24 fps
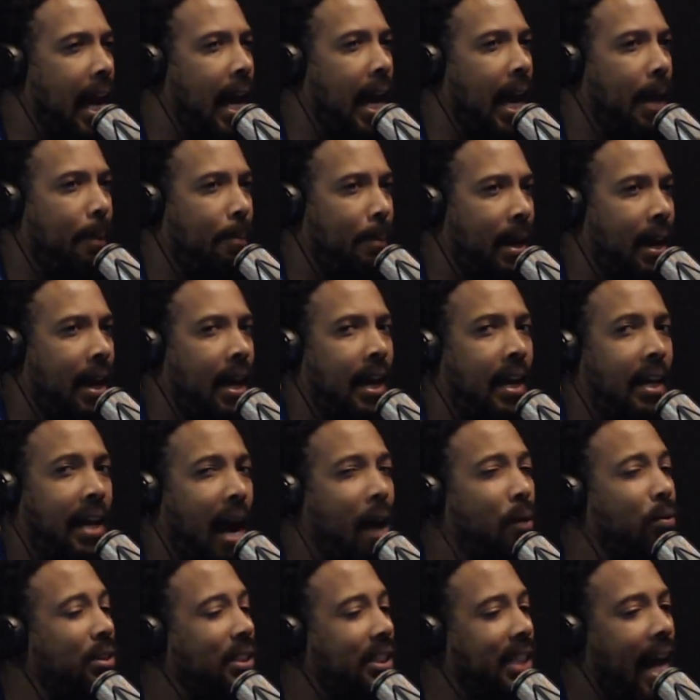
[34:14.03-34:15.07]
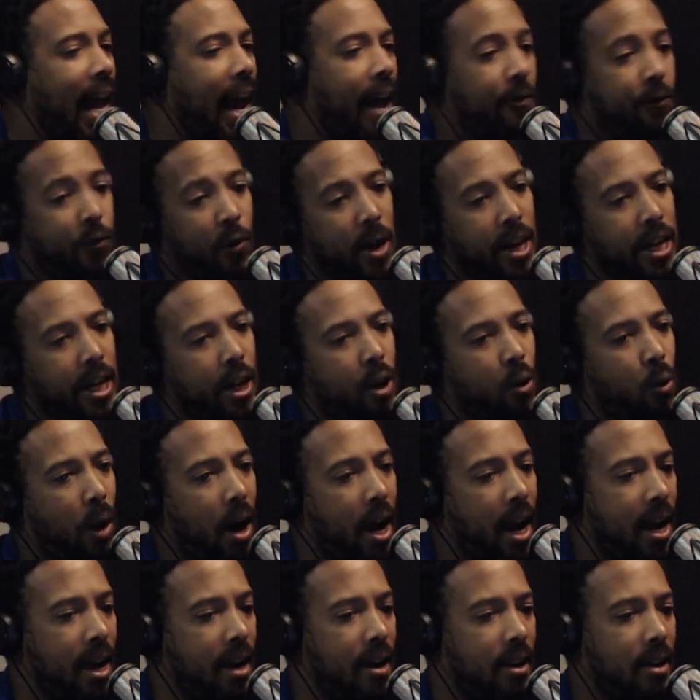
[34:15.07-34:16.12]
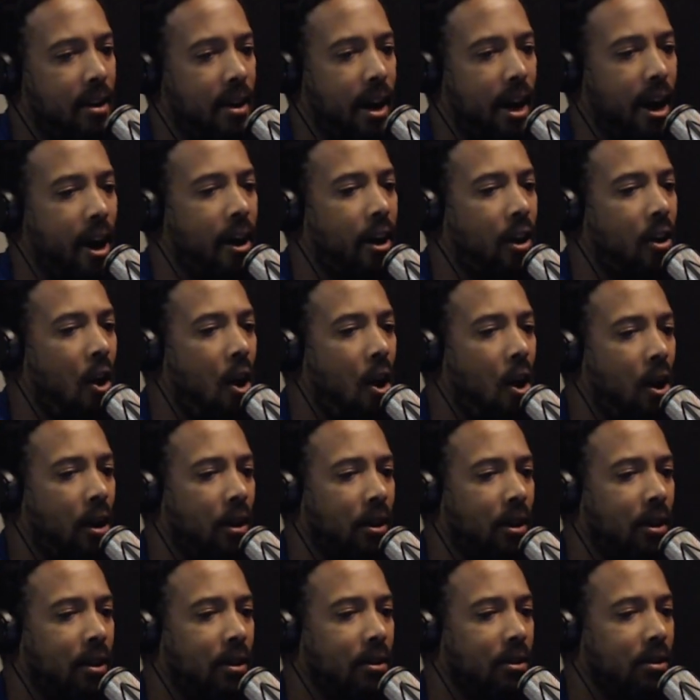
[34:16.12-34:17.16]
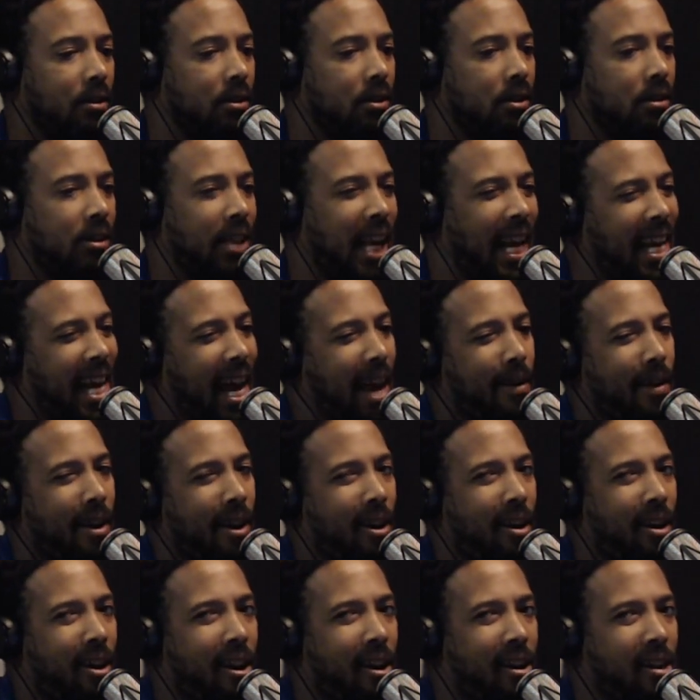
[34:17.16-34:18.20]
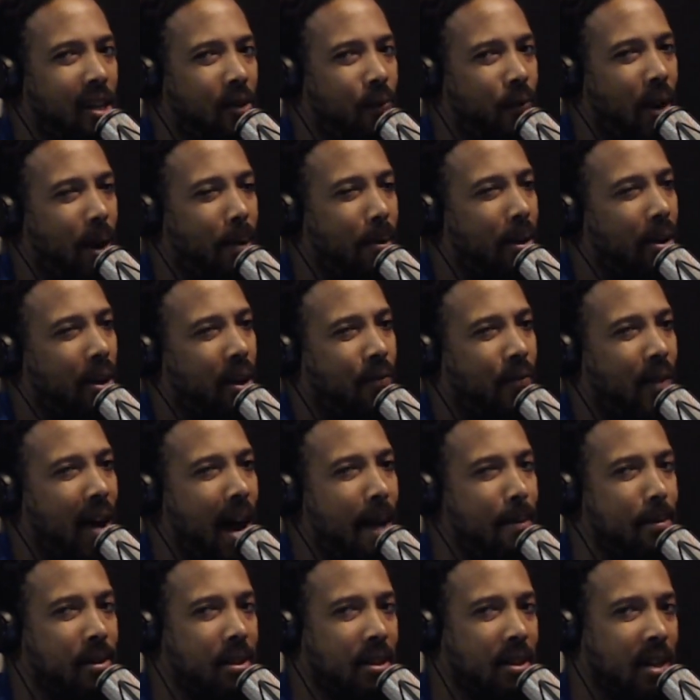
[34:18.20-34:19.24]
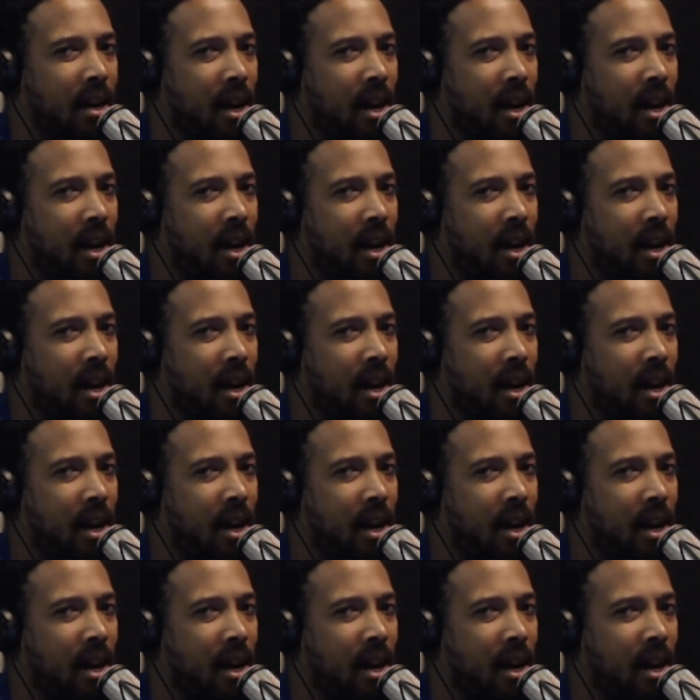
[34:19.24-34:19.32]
Man. That was sad. Freddie Gray, Eric Gardner. They gave Eric Gardner's family only $5 million.